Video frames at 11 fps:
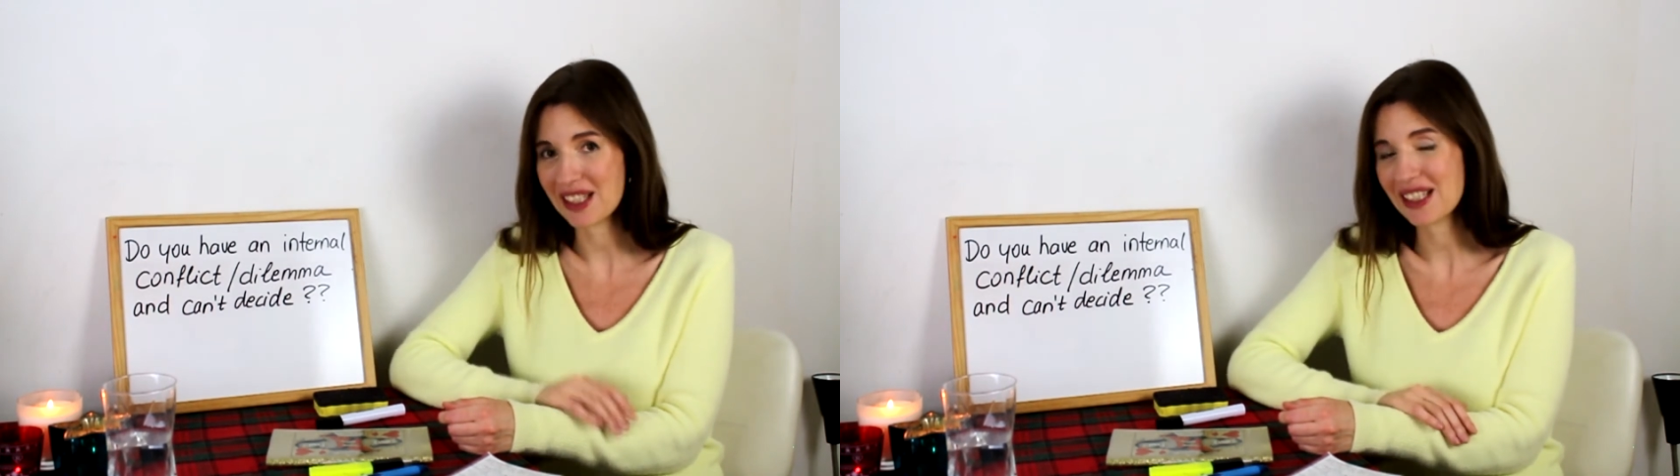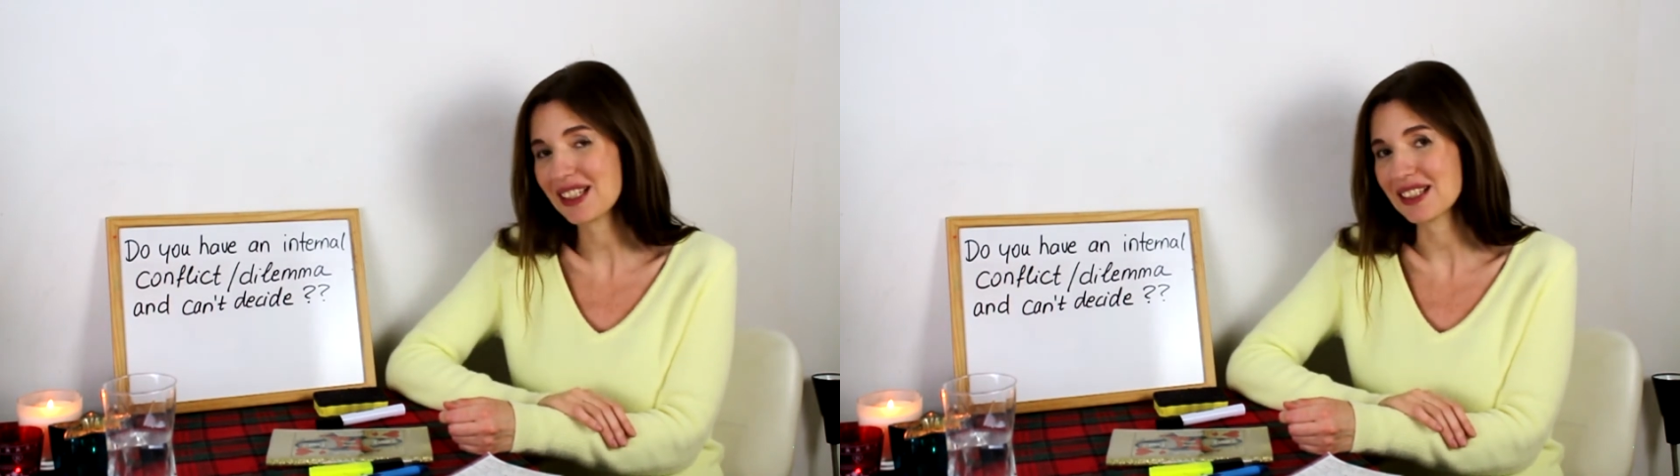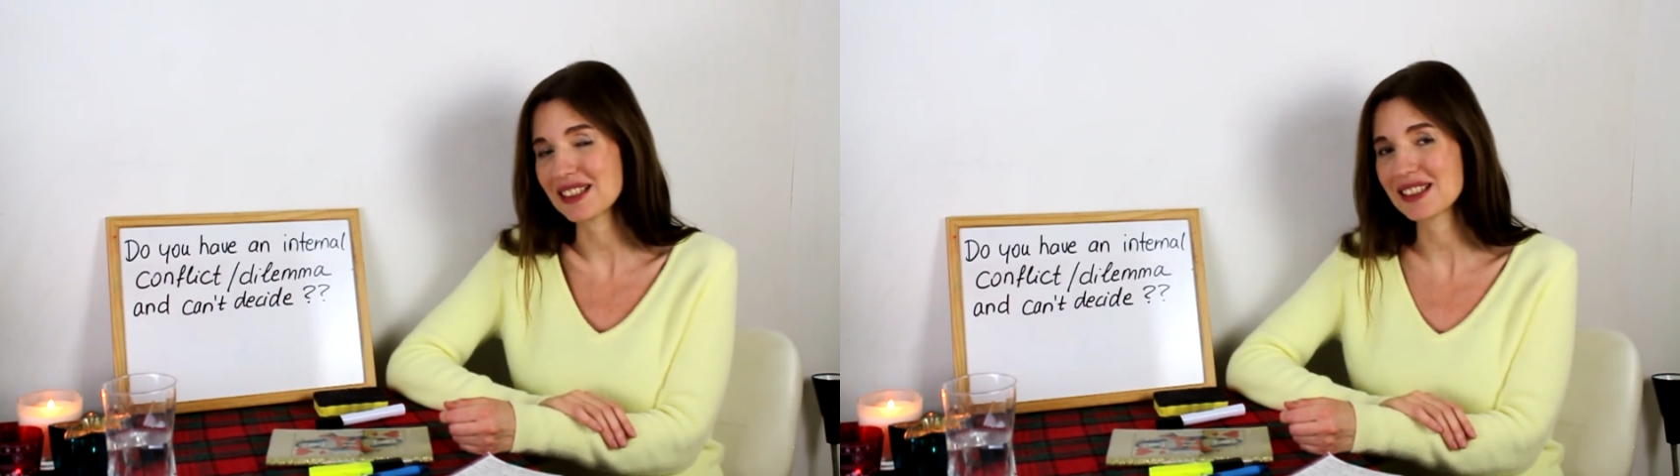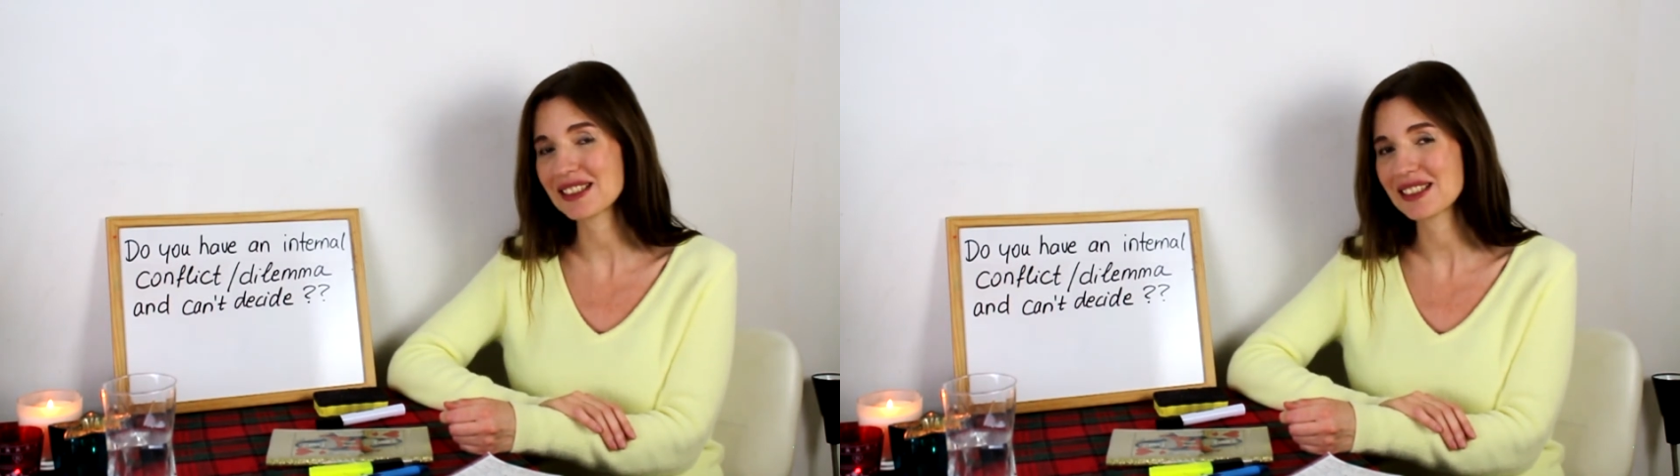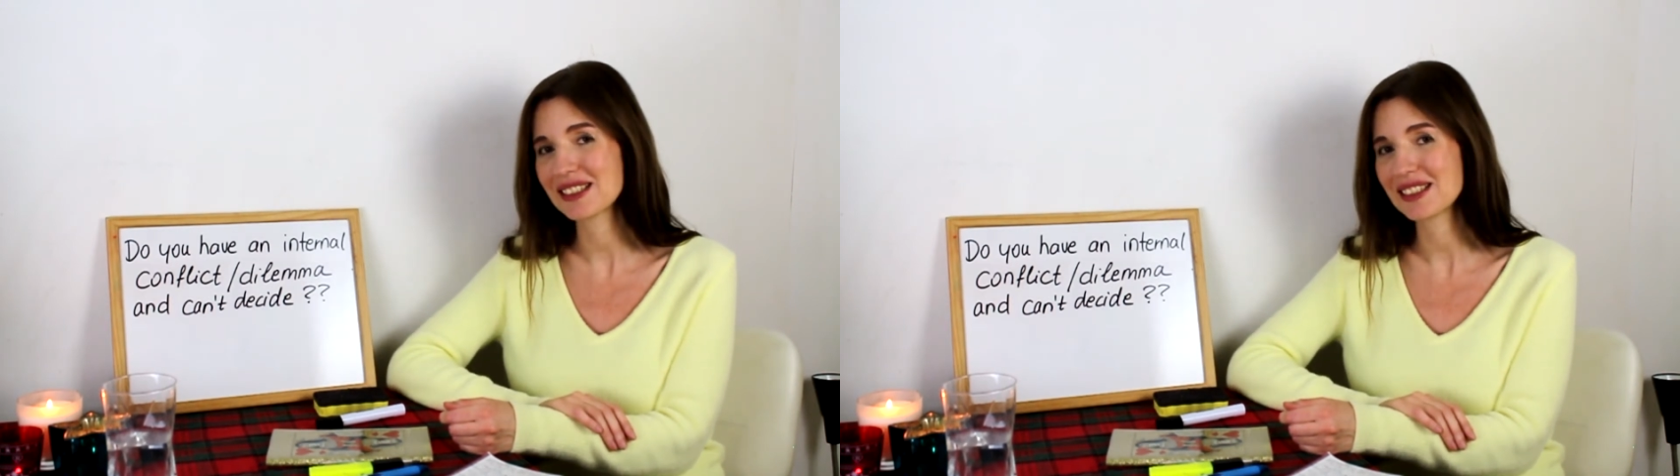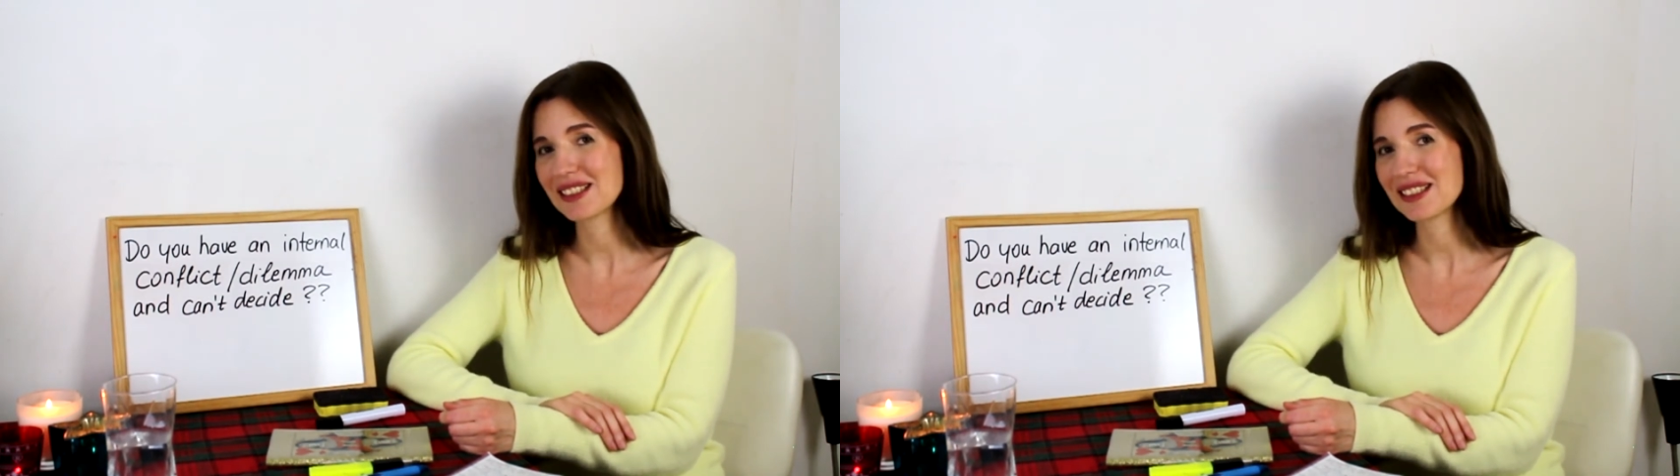is,
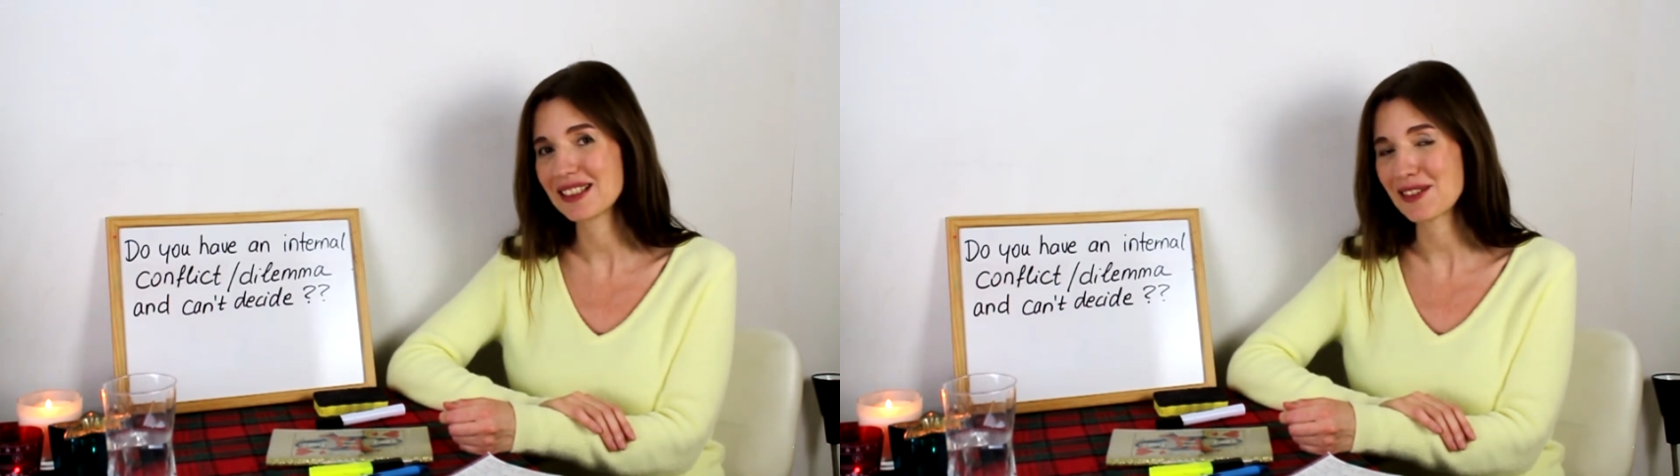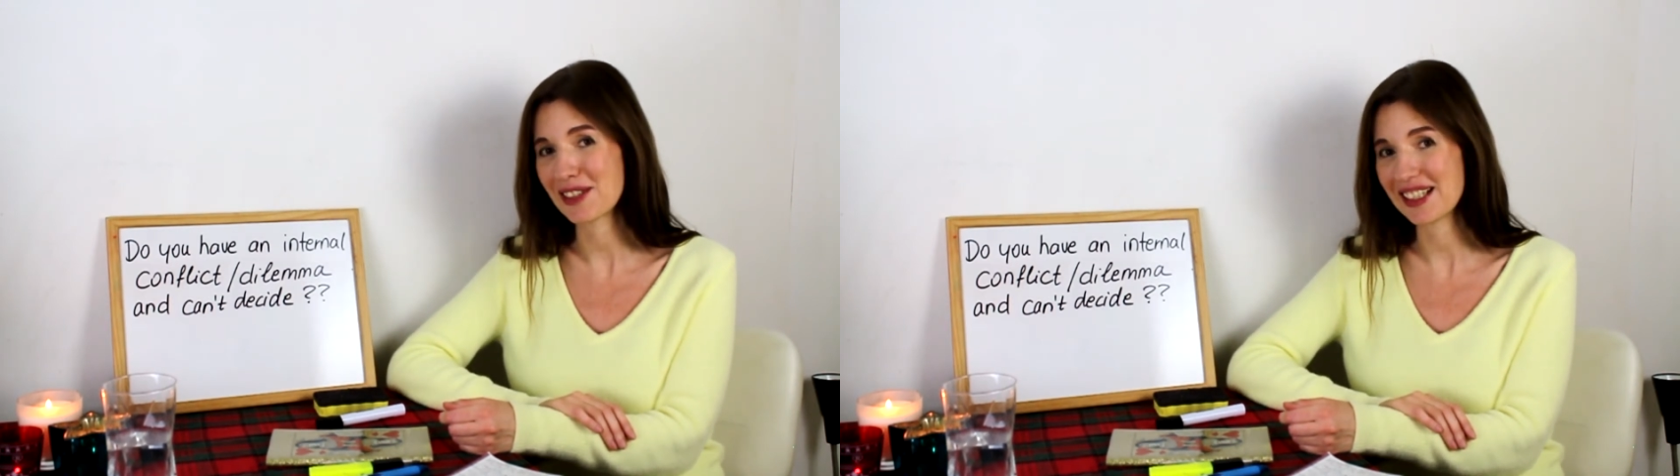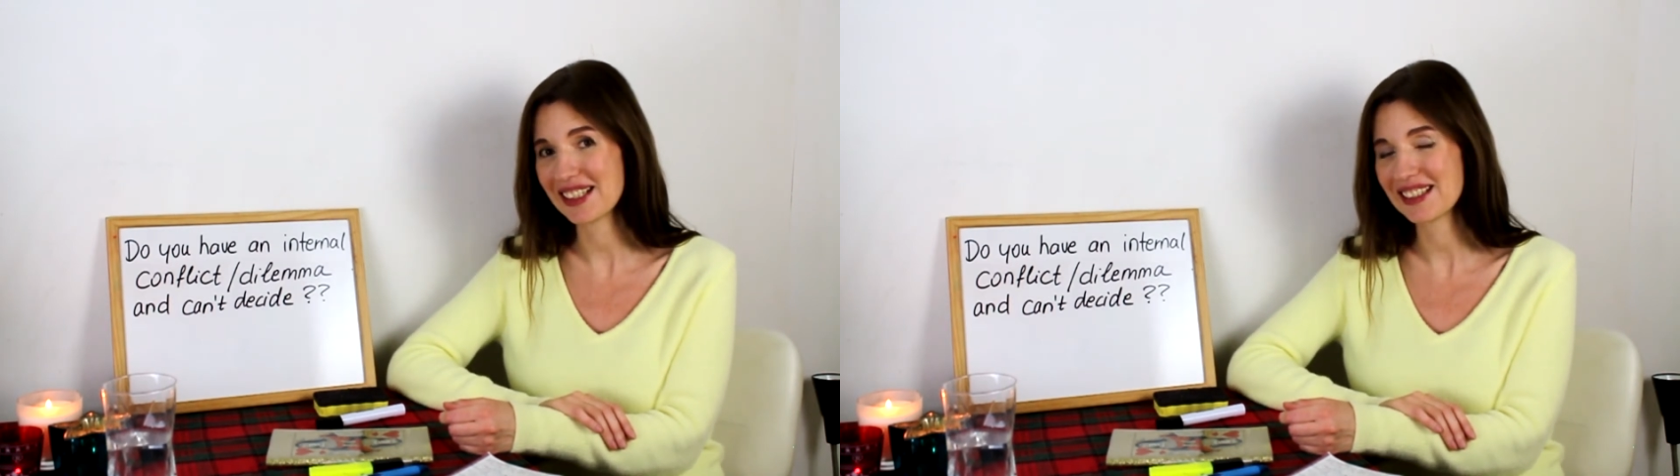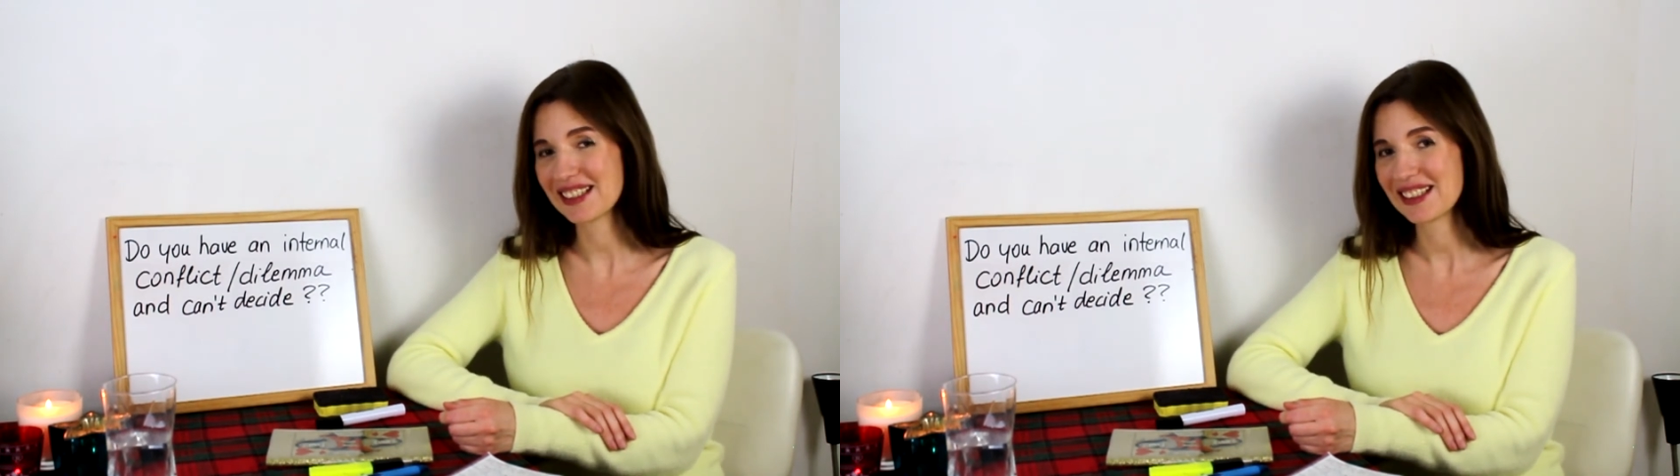right?